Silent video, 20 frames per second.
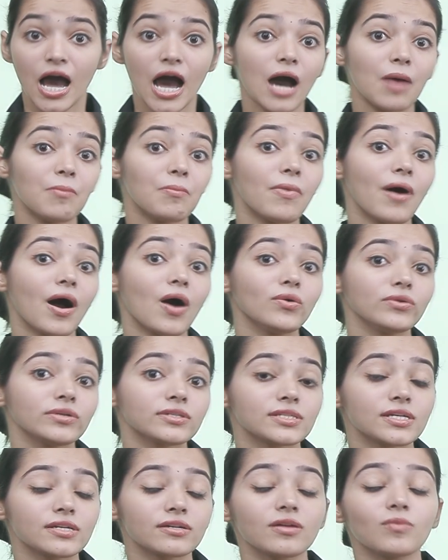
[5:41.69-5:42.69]
about a
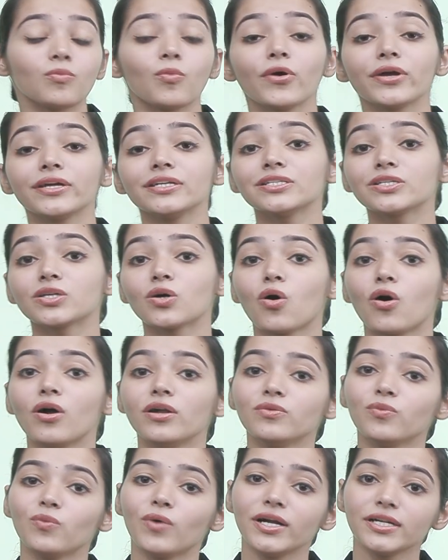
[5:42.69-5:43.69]
central point
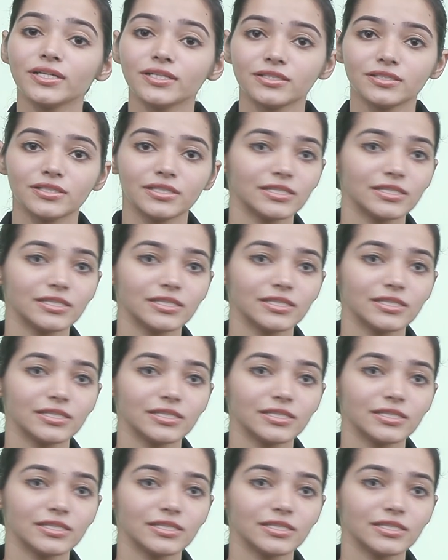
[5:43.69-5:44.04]
called what?